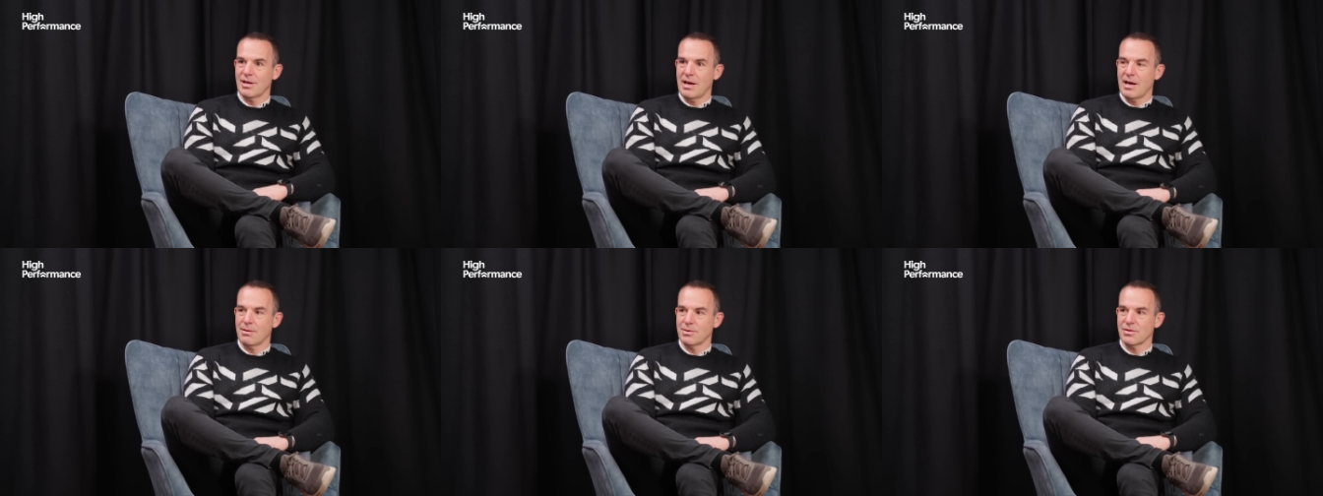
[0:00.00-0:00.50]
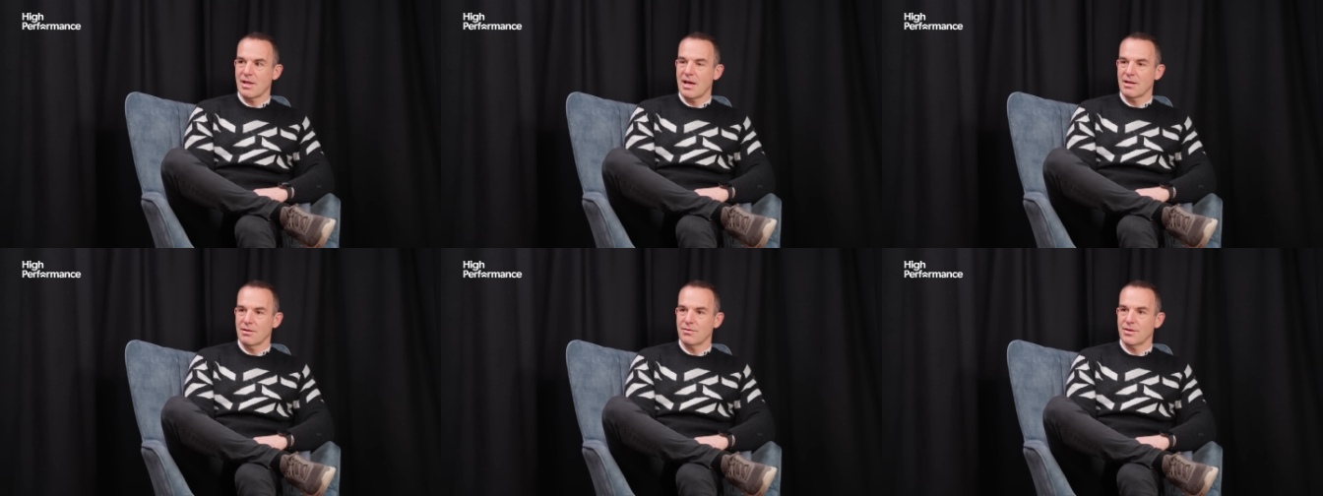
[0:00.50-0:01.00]
And I was
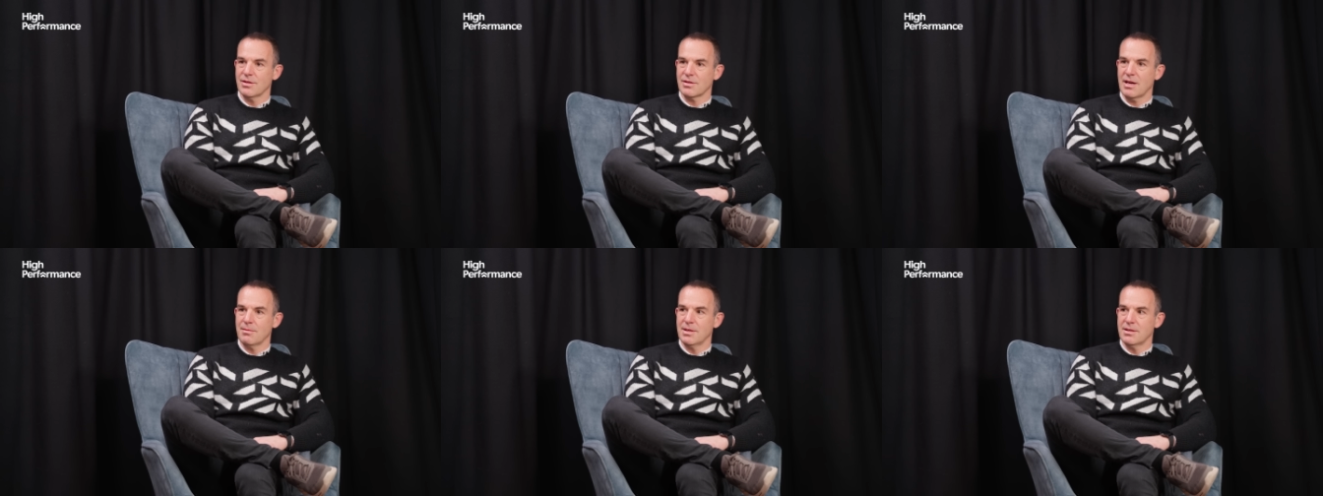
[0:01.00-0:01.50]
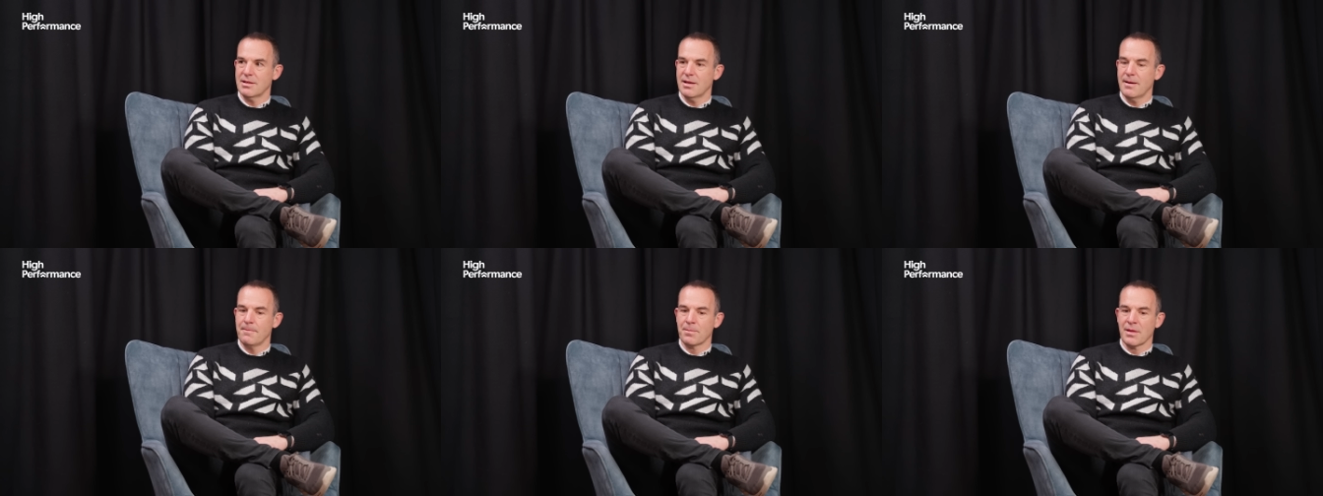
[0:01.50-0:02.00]
there the first time he did it.